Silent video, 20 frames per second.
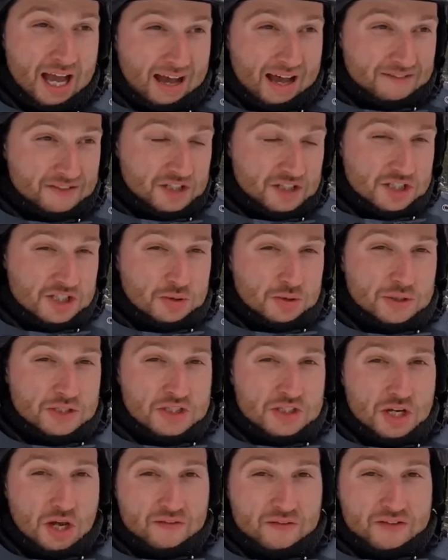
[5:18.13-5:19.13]
I've just
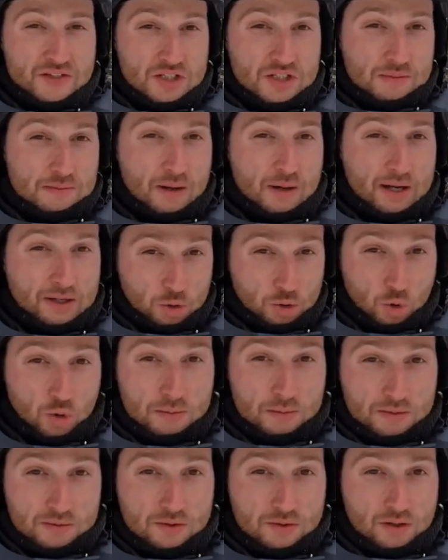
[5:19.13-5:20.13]
switched over to my
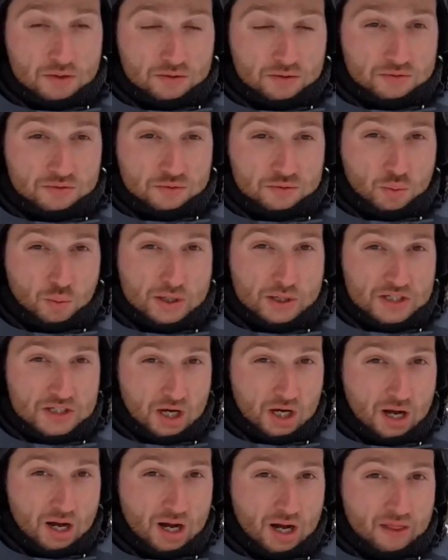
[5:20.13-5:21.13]
normal goggles, which
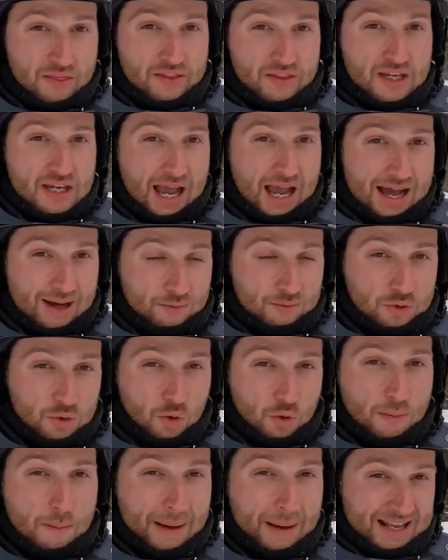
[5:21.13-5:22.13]
are the
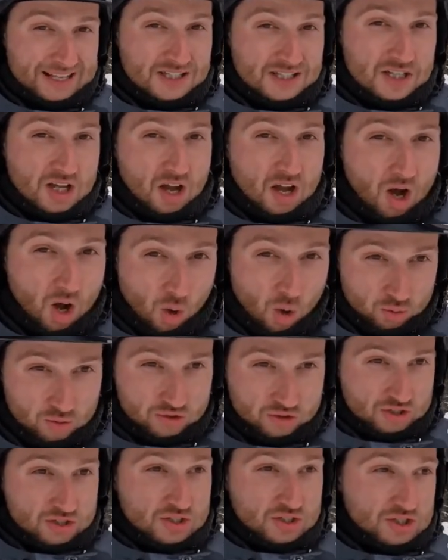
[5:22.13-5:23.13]
Outdoor Master
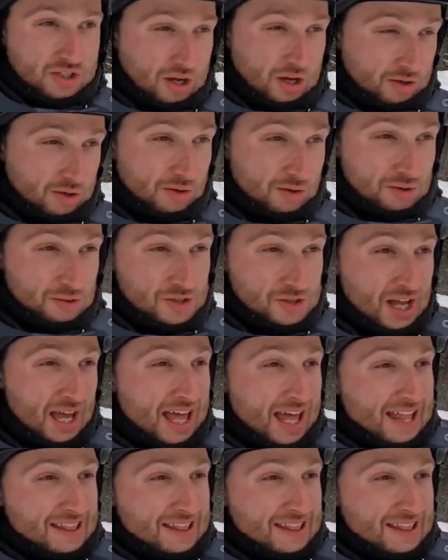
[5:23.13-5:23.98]
Ultra snow goggles.